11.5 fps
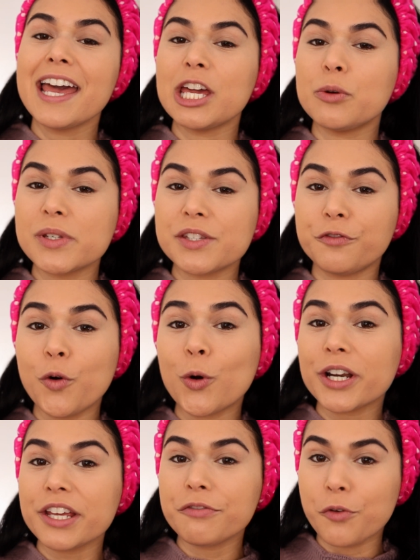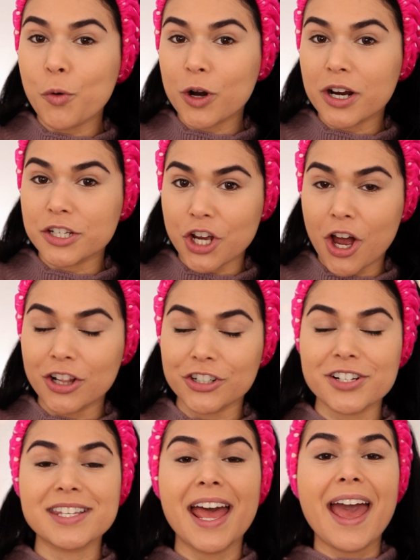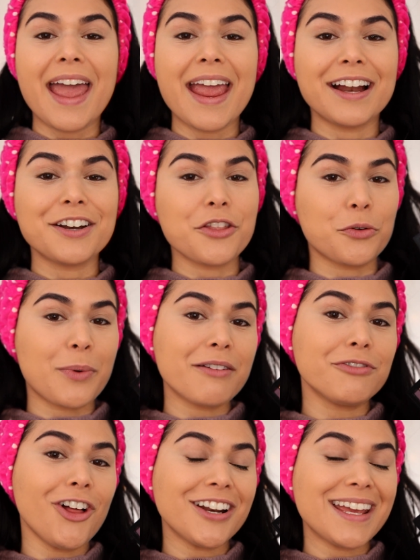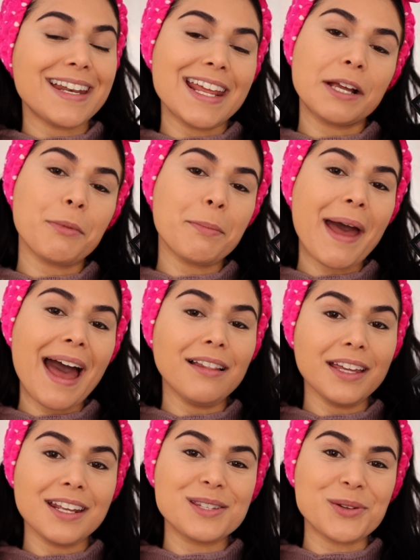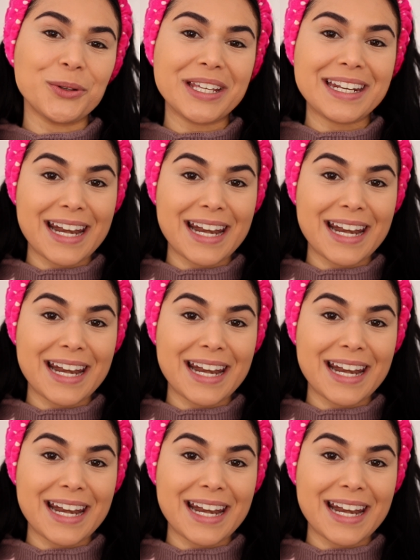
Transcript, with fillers: It was $44, and the Revlon Enigma palette is only